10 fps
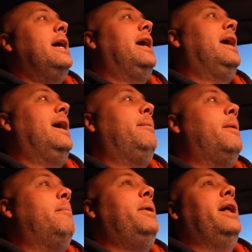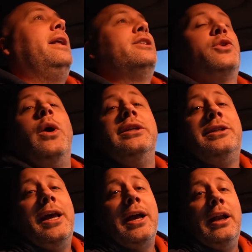Um, but it's going to
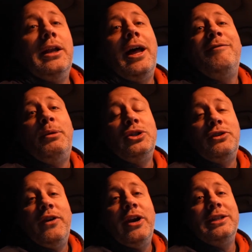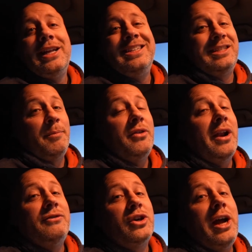take a lot of perseverance, and it's something that
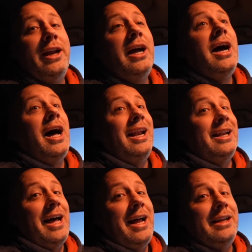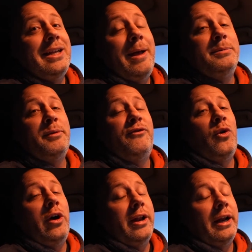I've tried a lot of times
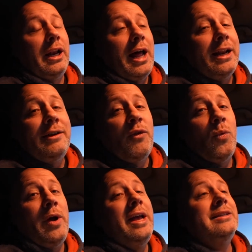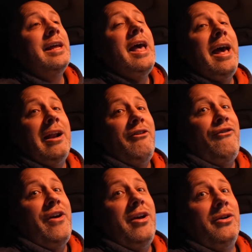before in a lot of different ways, and I've
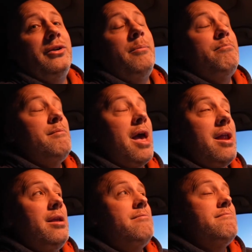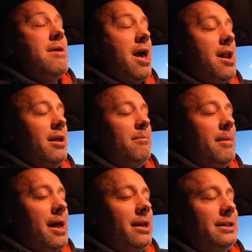failed many, many,
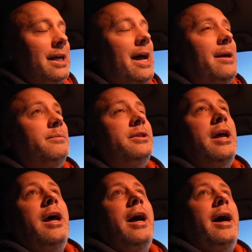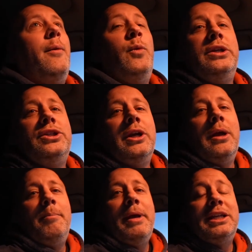many times, uh, which
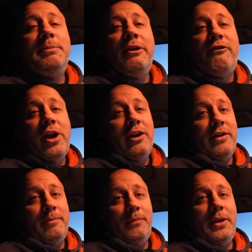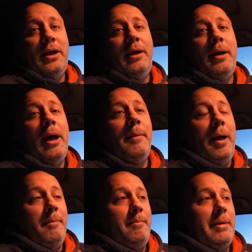makes me afraid of it. Uh, I'm,
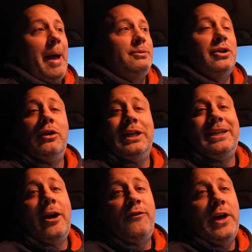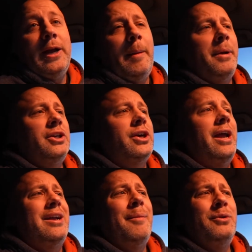I'm absolutely terrified. I'm going to try
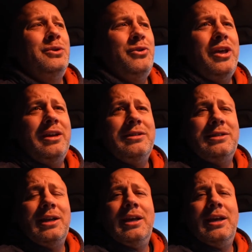a couple new things.